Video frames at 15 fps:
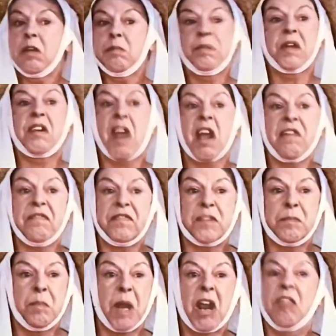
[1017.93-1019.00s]

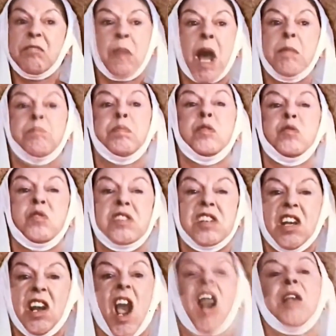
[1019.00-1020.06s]
bereft me of my
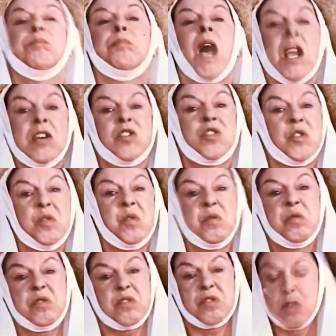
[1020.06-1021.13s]
beauty and my juice.